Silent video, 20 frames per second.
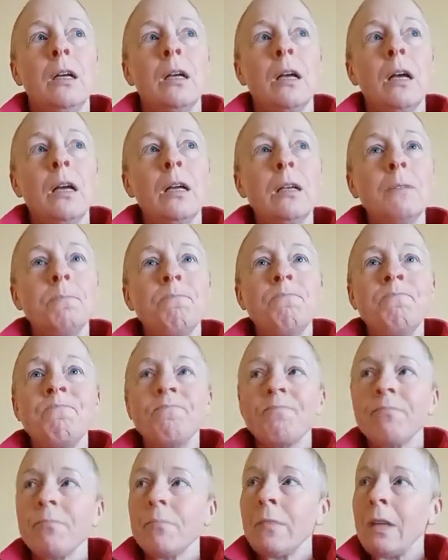And
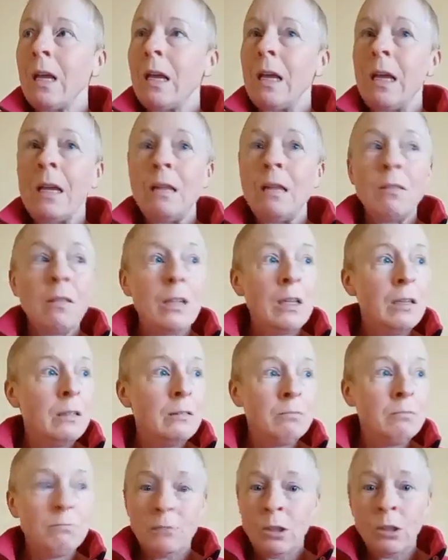then,
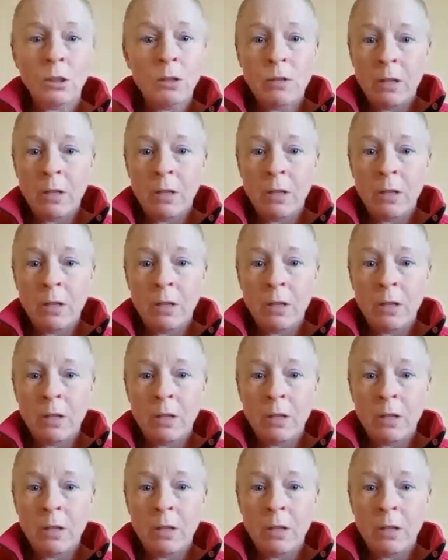you know,